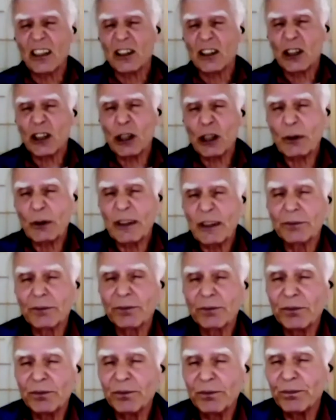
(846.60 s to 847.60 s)
to
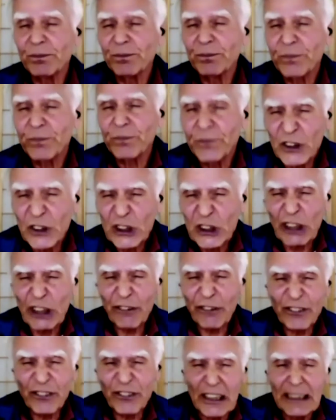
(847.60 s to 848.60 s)

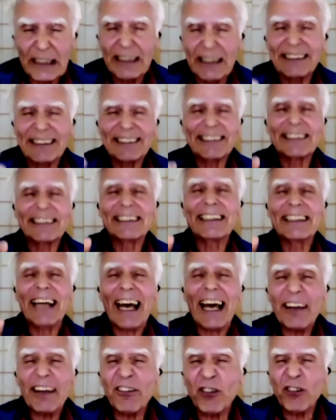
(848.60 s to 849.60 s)
shift the
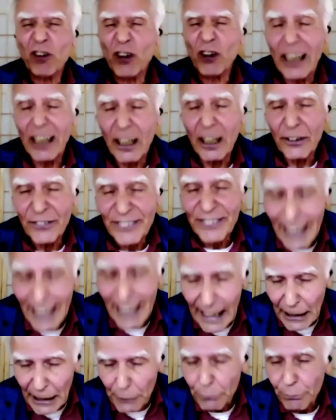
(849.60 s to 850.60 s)
nature of
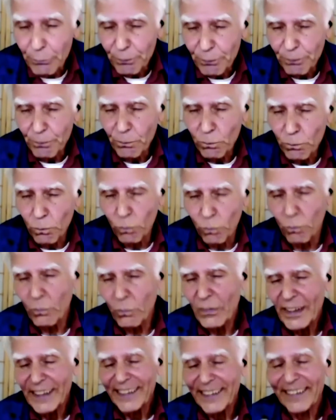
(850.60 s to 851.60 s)
time,
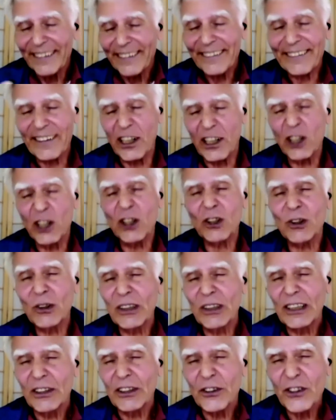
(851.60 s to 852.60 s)
so
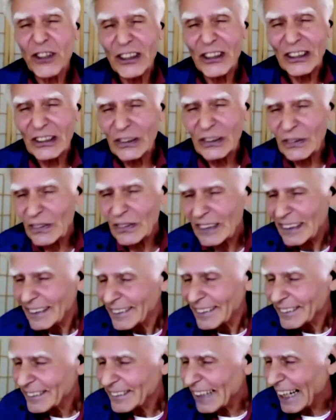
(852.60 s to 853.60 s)
too
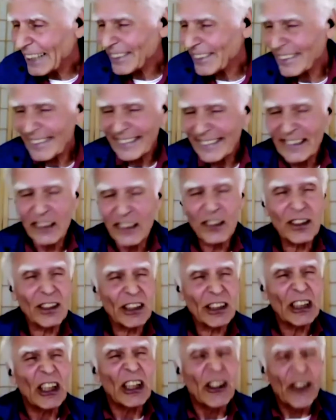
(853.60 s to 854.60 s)
does the
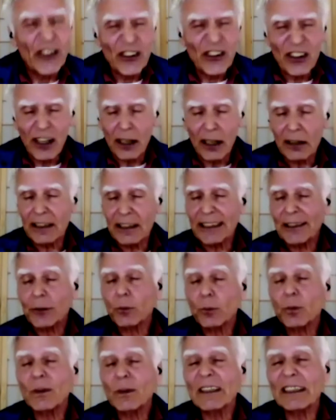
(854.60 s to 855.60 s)
solid
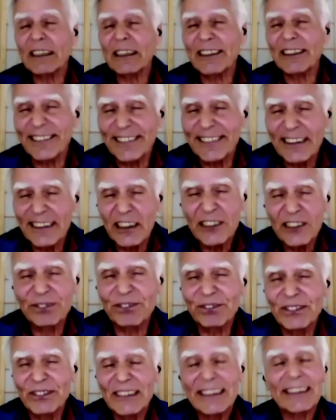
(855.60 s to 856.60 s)
world
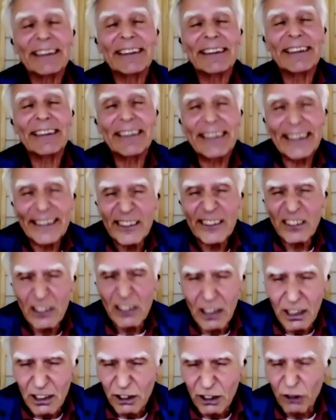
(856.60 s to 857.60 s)

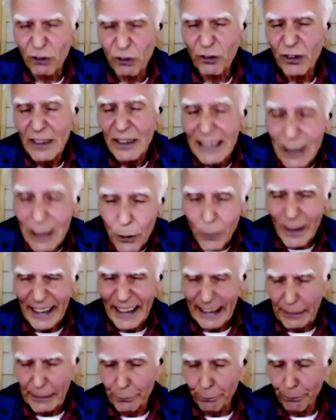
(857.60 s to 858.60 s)
dissolve away.
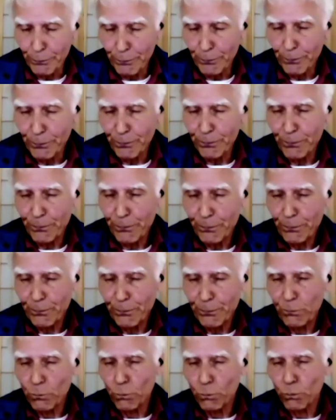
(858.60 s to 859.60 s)

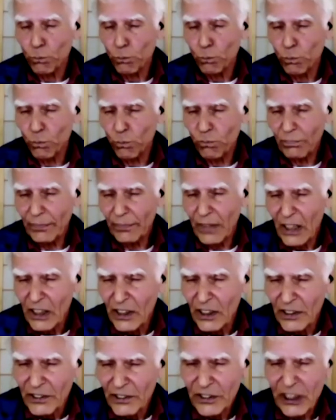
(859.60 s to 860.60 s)
Hmm?
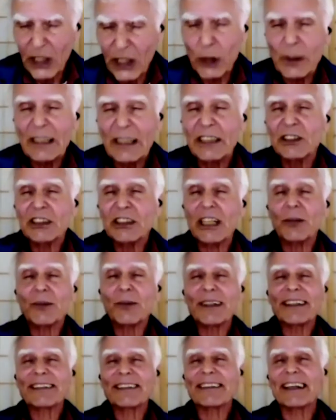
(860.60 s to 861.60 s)
So, shall we
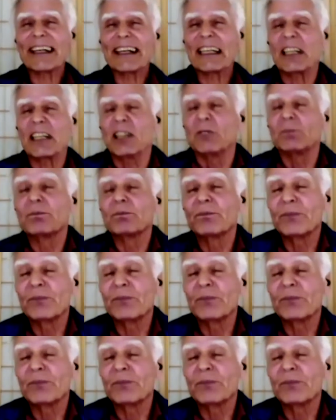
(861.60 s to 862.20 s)
say, hmm,